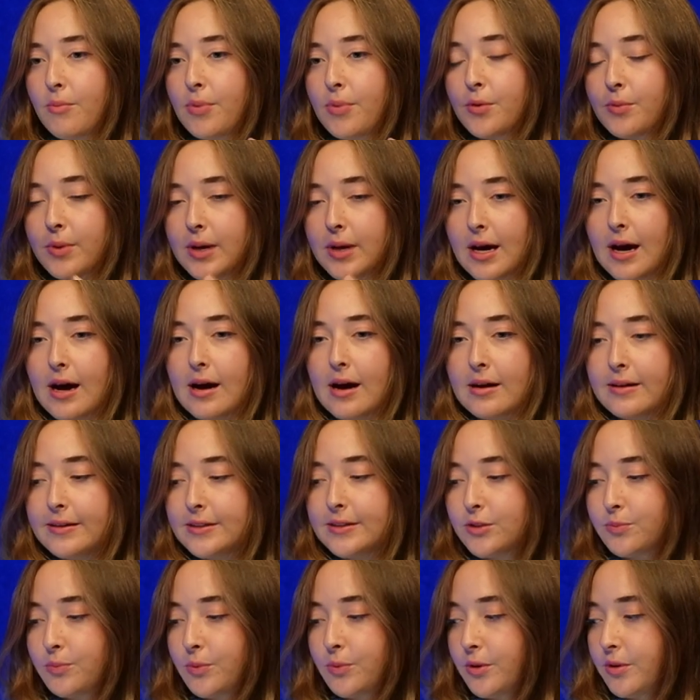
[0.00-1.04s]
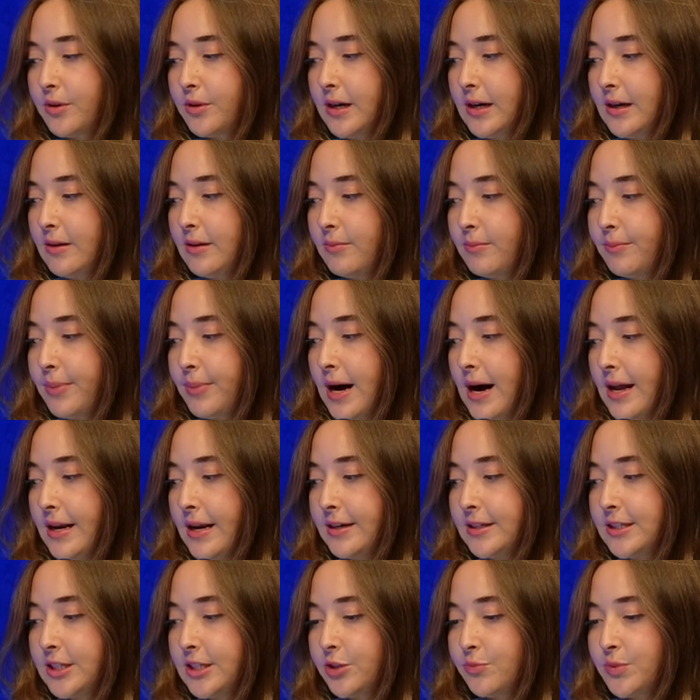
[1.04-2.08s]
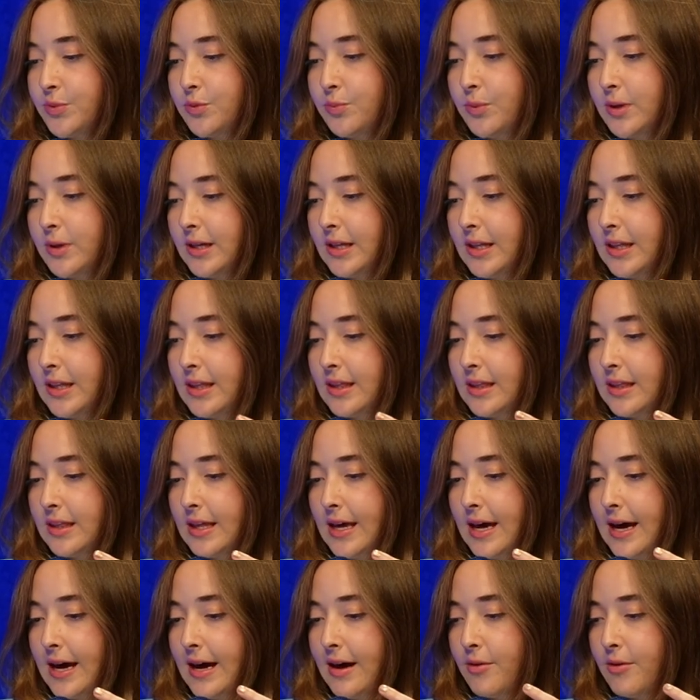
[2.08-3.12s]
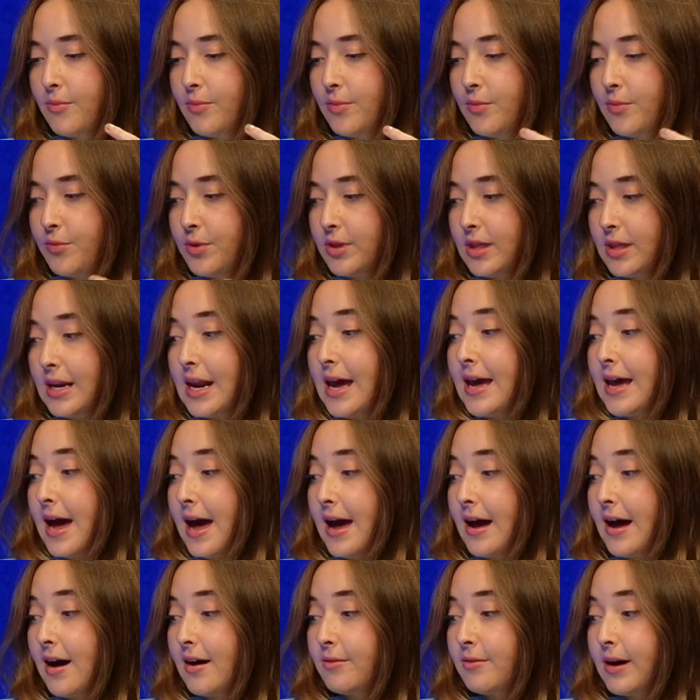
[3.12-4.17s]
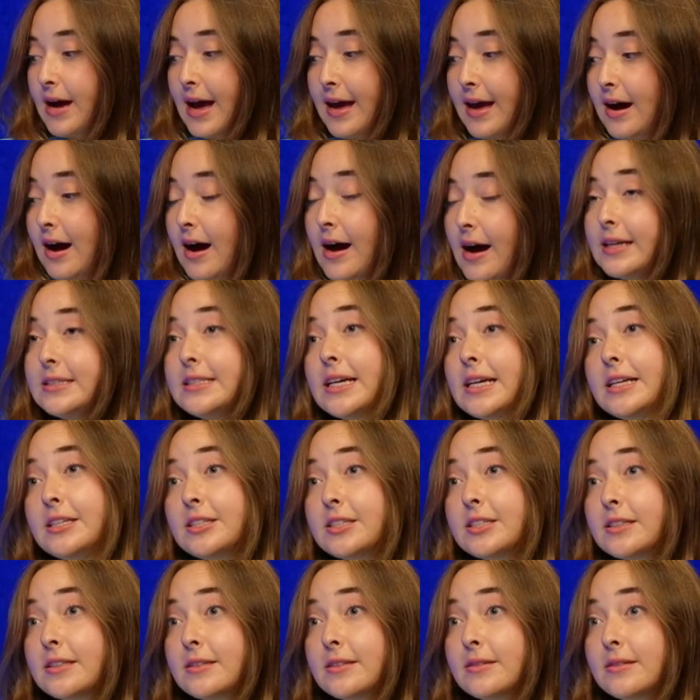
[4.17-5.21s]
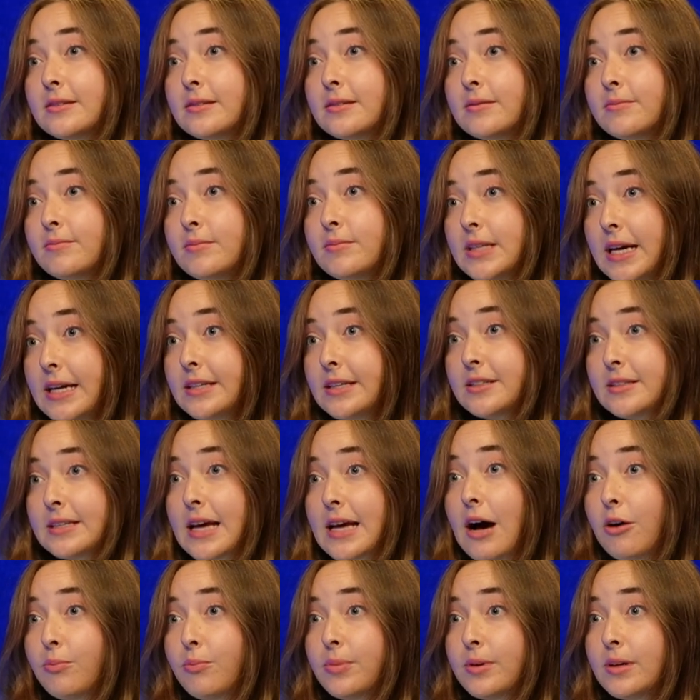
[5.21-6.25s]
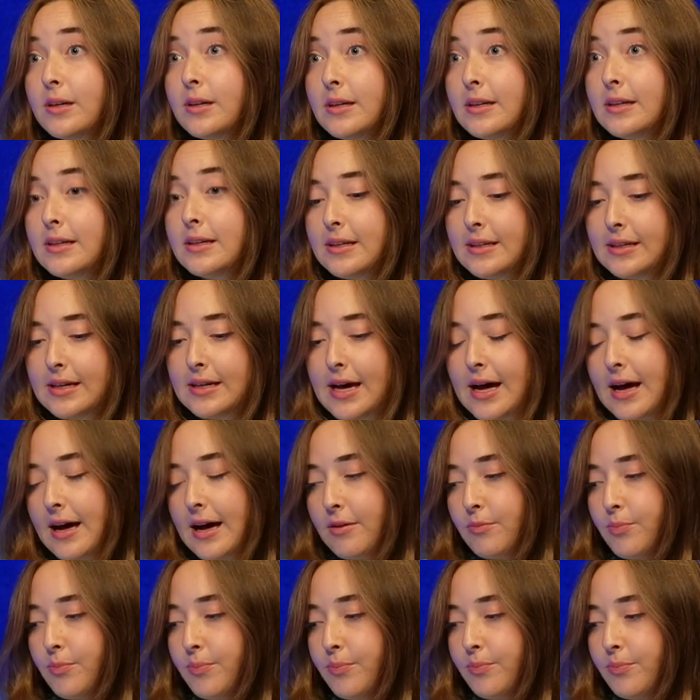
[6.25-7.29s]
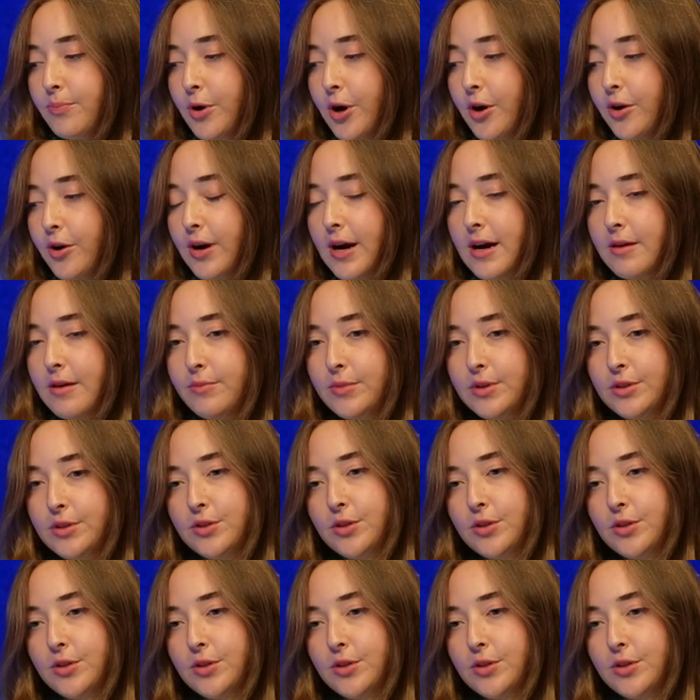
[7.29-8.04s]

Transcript: But we are exploring partnerships with an AI teachers help program